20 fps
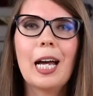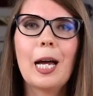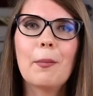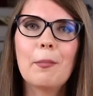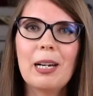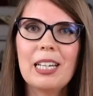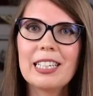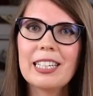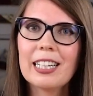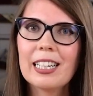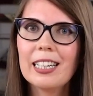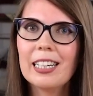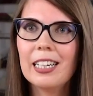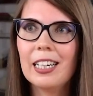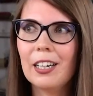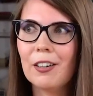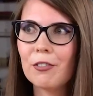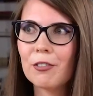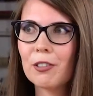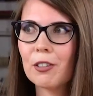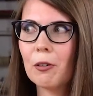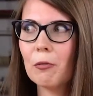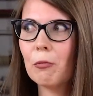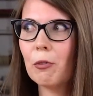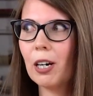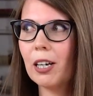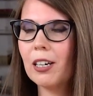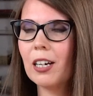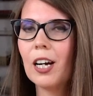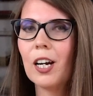And basically, if
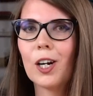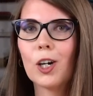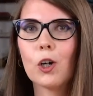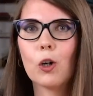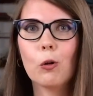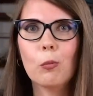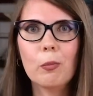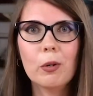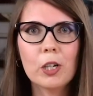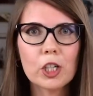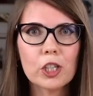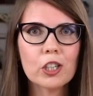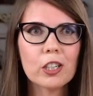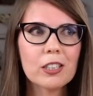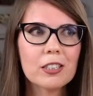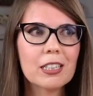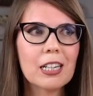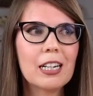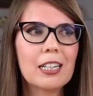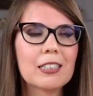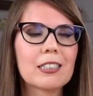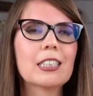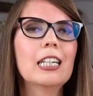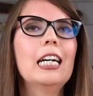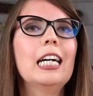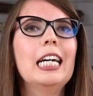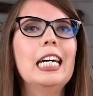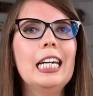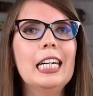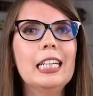someone commissions us,
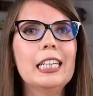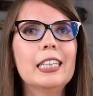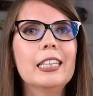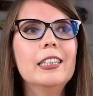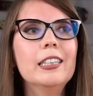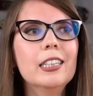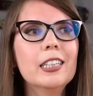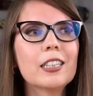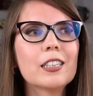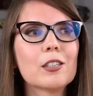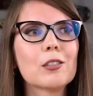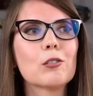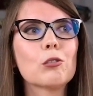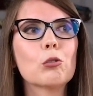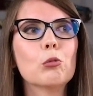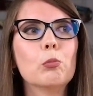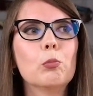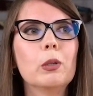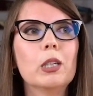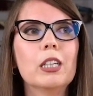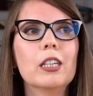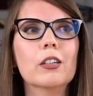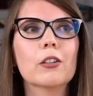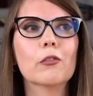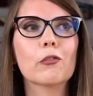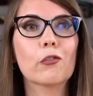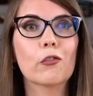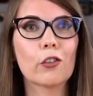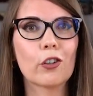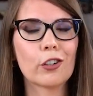it needs to be
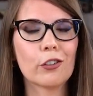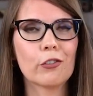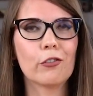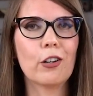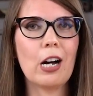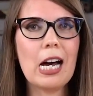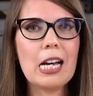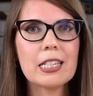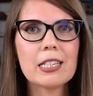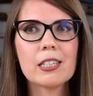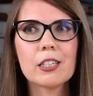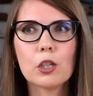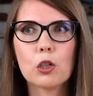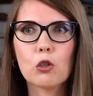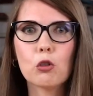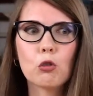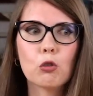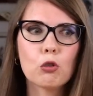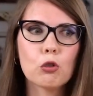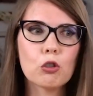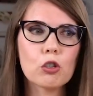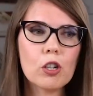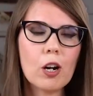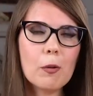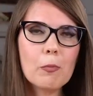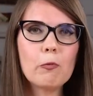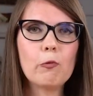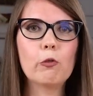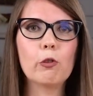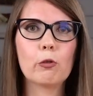worth for us to
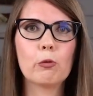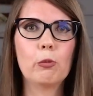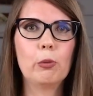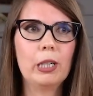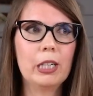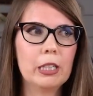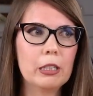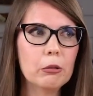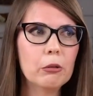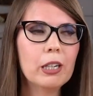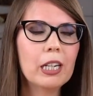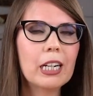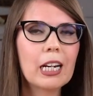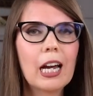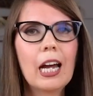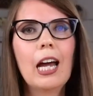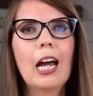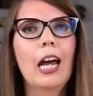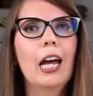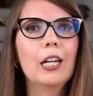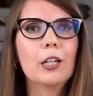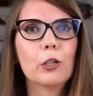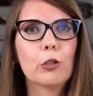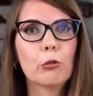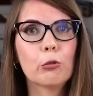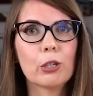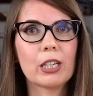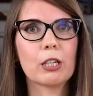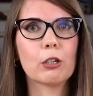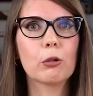stop what we are doing and
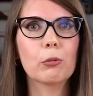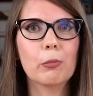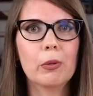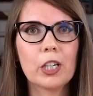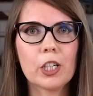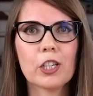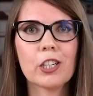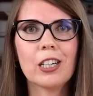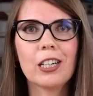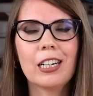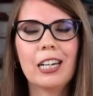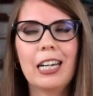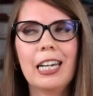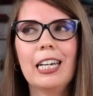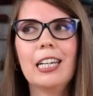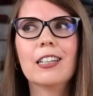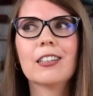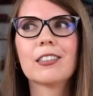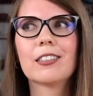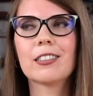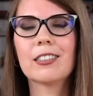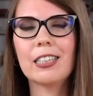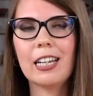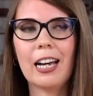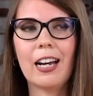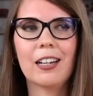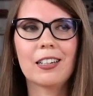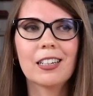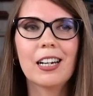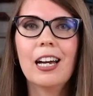do the commission
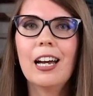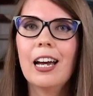instead.